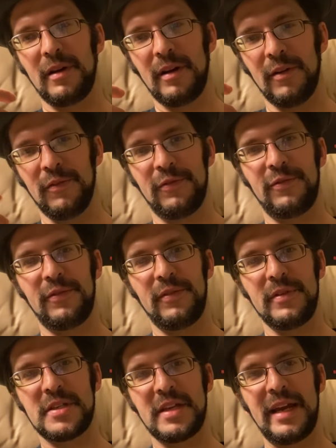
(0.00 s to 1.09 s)
of,
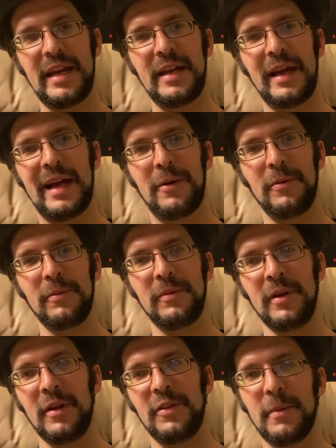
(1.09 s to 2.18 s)
say, how
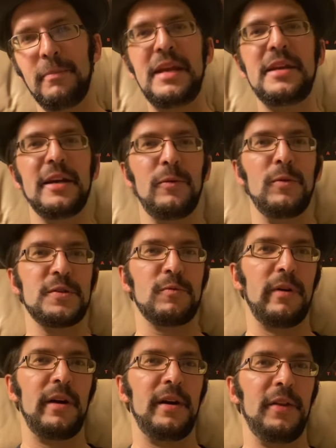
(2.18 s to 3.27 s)
the media was
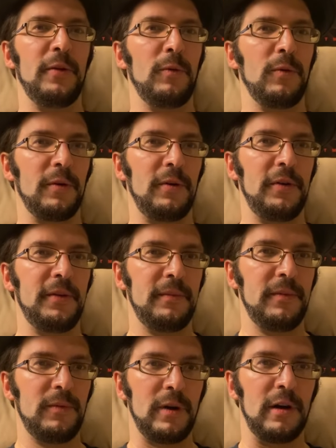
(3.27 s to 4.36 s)
run on the world
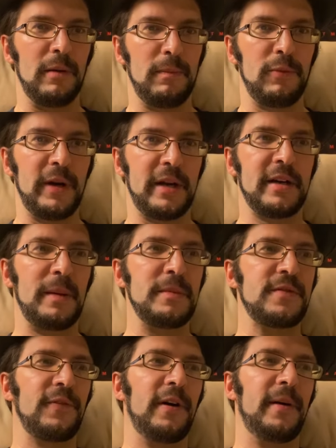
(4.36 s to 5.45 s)
where Brick comes
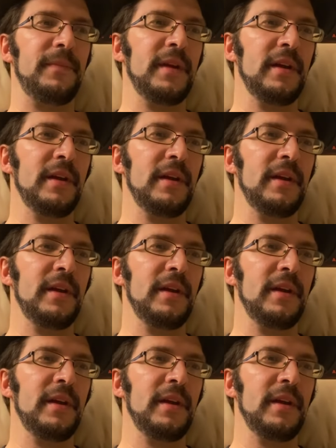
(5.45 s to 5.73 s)
from.